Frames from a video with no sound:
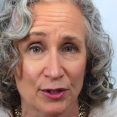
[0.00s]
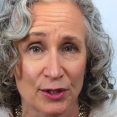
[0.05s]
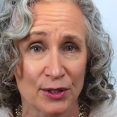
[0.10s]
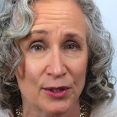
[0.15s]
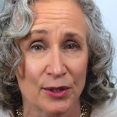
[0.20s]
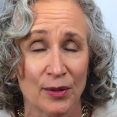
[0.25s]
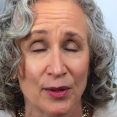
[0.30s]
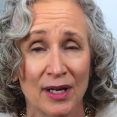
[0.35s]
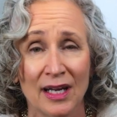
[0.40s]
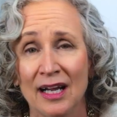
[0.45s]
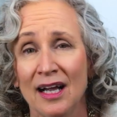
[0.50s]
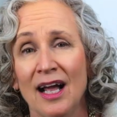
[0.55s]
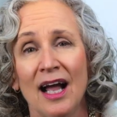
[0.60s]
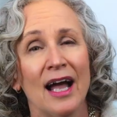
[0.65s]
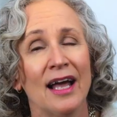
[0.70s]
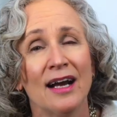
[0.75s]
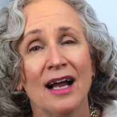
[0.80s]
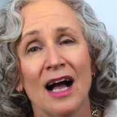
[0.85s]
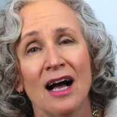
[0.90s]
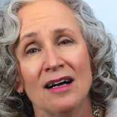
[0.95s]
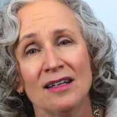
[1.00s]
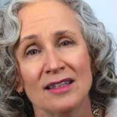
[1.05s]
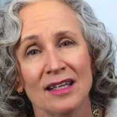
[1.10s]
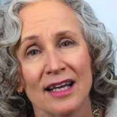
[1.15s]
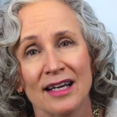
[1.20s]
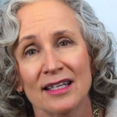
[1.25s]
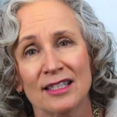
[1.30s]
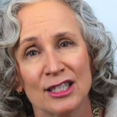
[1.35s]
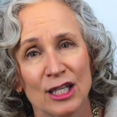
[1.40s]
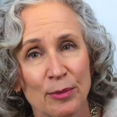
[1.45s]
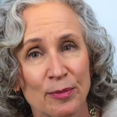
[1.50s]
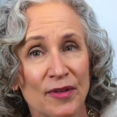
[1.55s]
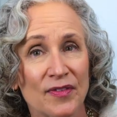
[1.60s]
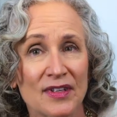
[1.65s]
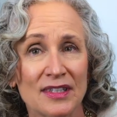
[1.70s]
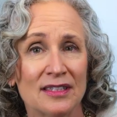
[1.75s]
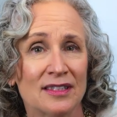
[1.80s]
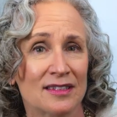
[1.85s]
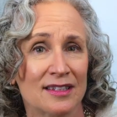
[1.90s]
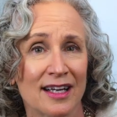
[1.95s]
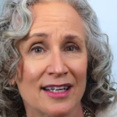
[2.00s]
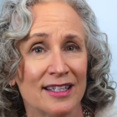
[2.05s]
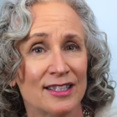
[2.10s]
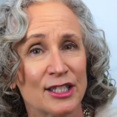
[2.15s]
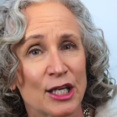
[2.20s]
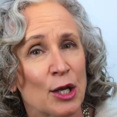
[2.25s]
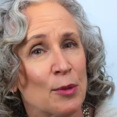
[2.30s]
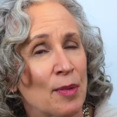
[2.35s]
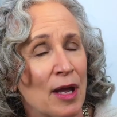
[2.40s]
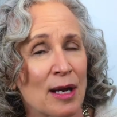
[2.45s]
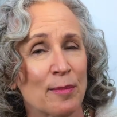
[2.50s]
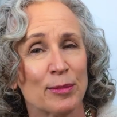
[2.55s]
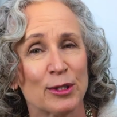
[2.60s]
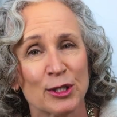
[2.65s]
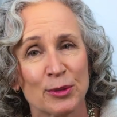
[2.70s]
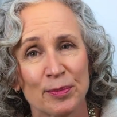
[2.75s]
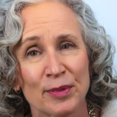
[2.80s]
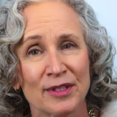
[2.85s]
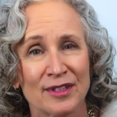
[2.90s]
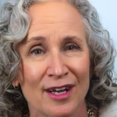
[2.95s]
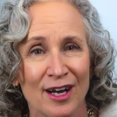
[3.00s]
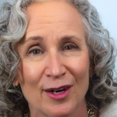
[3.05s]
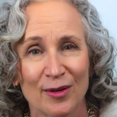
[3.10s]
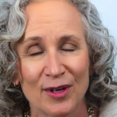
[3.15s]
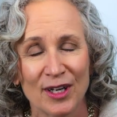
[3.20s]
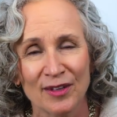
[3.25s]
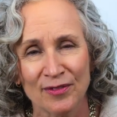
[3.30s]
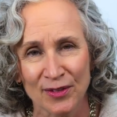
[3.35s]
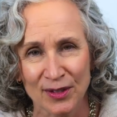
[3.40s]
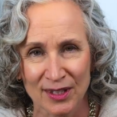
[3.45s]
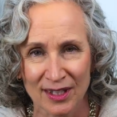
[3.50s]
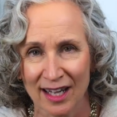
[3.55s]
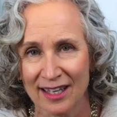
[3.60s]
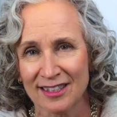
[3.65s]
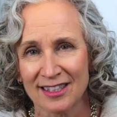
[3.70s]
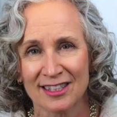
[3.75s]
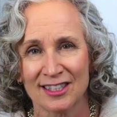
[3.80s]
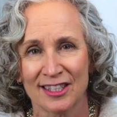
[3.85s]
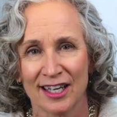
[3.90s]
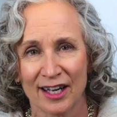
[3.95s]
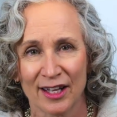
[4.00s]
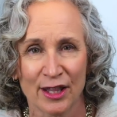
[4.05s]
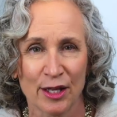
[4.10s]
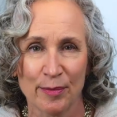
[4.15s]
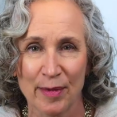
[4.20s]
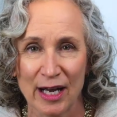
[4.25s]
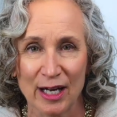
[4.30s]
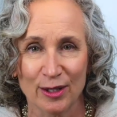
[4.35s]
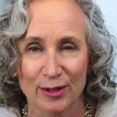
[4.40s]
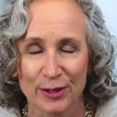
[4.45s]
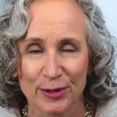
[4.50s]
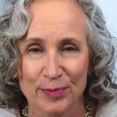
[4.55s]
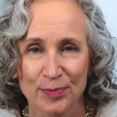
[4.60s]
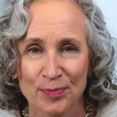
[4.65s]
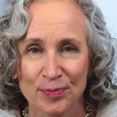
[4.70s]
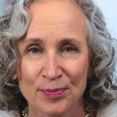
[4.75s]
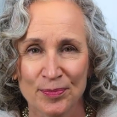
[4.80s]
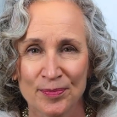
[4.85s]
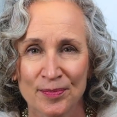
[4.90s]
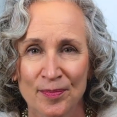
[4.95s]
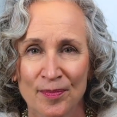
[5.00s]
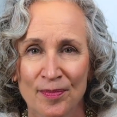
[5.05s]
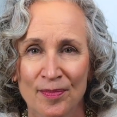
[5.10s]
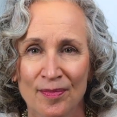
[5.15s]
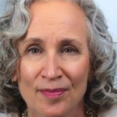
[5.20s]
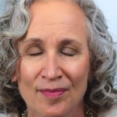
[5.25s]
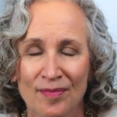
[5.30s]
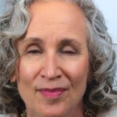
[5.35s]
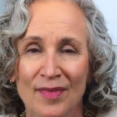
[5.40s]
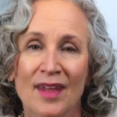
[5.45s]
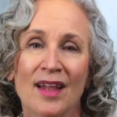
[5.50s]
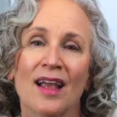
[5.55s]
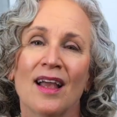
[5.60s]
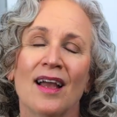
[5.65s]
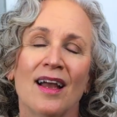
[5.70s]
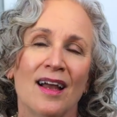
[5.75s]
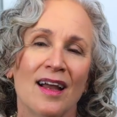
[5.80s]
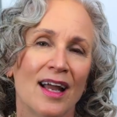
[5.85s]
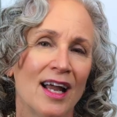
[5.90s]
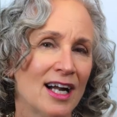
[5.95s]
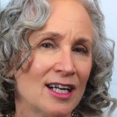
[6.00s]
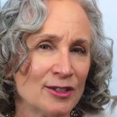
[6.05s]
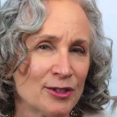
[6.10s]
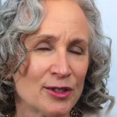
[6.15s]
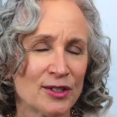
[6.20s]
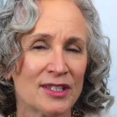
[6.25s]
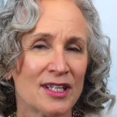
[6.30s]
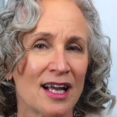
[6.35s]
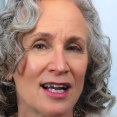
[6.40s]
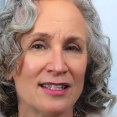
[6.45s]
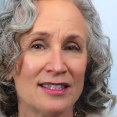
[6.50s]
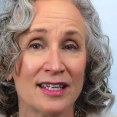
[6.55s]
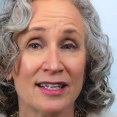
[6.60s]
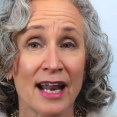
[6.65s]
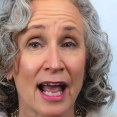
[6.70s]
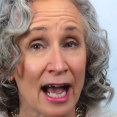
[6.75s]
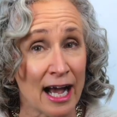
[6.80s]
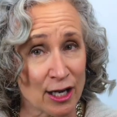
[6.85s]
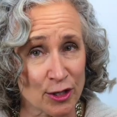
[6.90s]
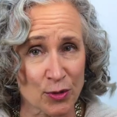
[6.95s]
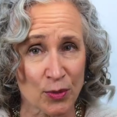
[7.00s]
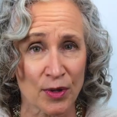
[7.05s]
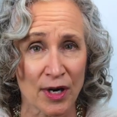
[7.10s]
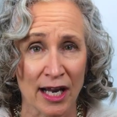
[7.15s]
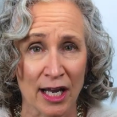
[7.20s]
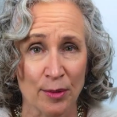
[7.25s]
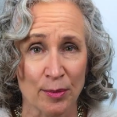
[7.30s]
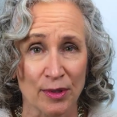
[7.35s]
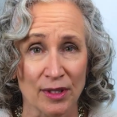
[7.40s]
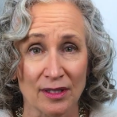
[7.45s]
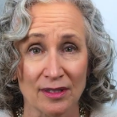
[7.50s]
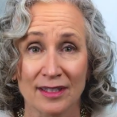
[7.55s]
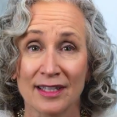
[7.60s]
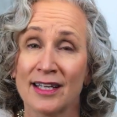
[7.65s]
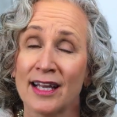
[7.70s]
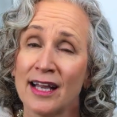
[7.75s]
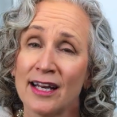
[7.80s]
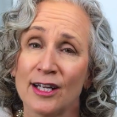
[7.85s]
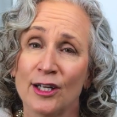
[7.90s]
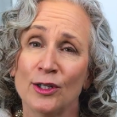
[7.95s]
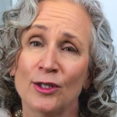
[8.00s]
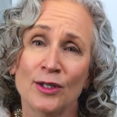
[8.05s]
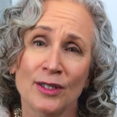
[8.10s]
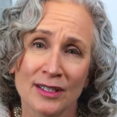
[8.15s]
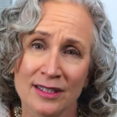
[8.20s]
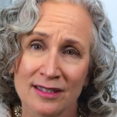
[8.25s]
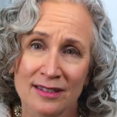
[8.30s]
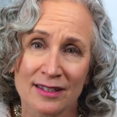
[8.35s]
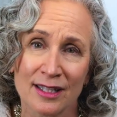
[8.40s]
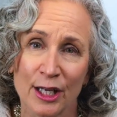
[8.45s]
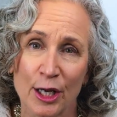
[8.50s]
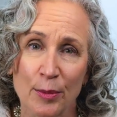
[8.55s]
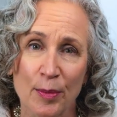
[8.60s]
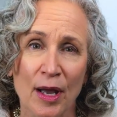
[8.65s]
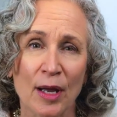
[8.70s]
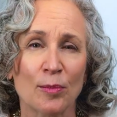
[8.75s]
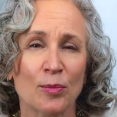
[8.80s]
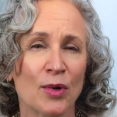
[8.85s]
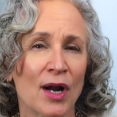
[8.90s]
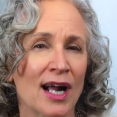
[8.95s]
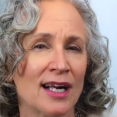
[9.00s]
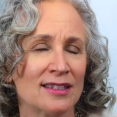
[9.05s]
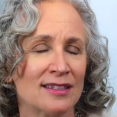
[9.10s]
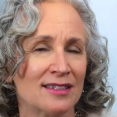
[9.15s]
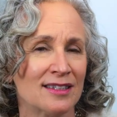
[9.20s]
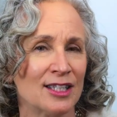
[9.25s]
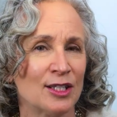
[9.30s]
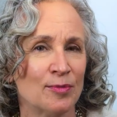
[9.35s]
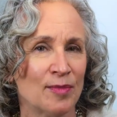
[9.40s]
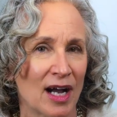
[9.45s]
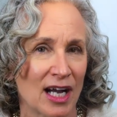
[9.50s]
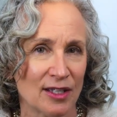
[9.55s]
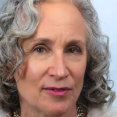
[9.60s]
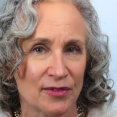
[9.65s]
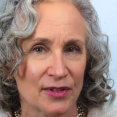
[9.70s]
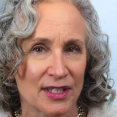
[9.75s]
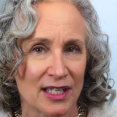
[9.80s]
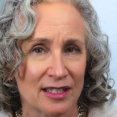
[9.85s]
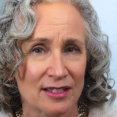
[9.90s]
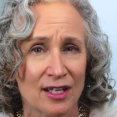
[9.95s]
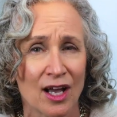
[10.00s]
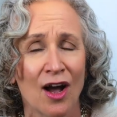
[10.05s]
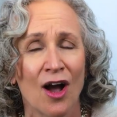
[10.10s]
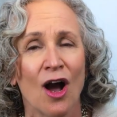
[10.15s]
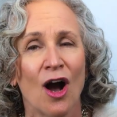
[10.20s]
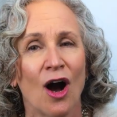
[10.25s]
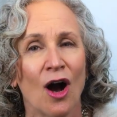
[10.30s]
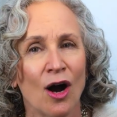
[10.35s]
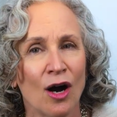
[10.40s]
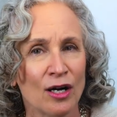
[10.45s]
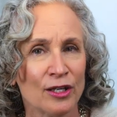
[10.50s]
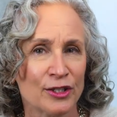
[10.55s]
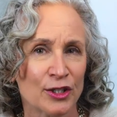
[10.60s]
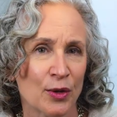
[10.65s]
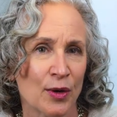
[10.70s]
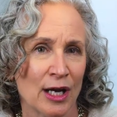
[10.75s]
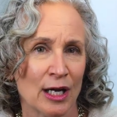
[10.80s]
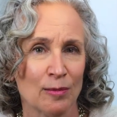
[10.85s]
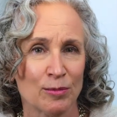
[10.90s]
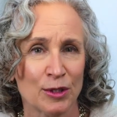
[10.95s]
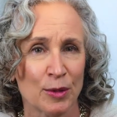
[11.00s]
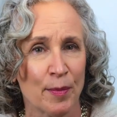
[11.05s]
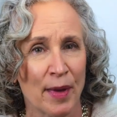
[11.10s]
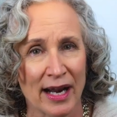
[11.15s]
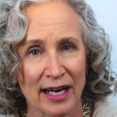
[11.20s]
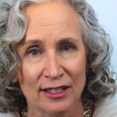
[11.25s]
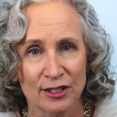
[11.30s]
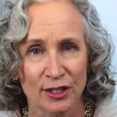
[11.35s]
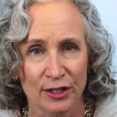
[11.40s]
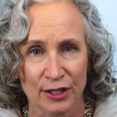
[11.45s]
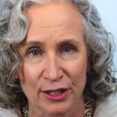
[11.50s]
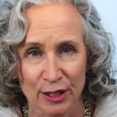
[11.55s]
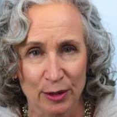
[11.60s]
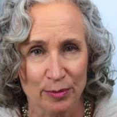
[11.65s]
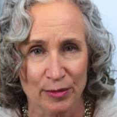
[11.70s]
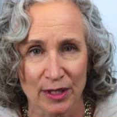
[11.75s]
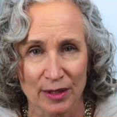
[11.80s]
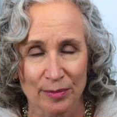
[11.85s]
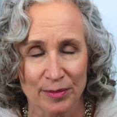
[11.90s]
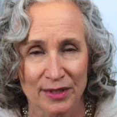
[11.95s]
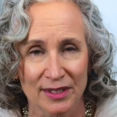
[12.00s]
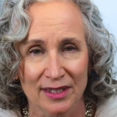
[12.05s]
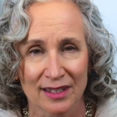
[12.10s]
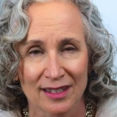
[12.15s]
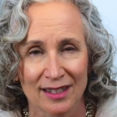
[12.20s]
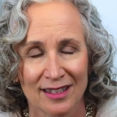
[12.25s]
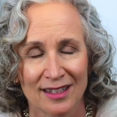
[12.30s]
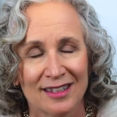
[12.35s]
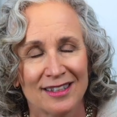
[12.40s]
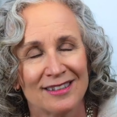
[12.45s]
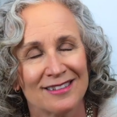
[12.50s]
life too, and I'll link some of these studies and papers below if you'd like to check them out. Exercising as we're able, getting good sleep, and practicing mindfulness also help to manage our symptoms.